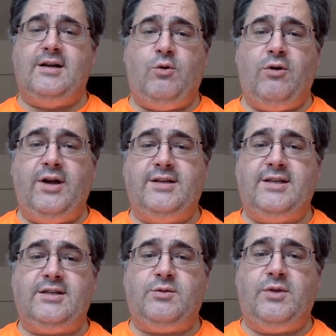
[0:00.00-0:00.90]
or
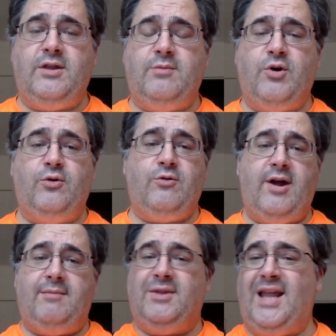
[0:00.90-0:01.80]
exist within the
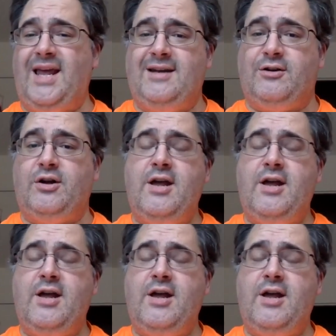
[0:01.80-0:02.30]
program later,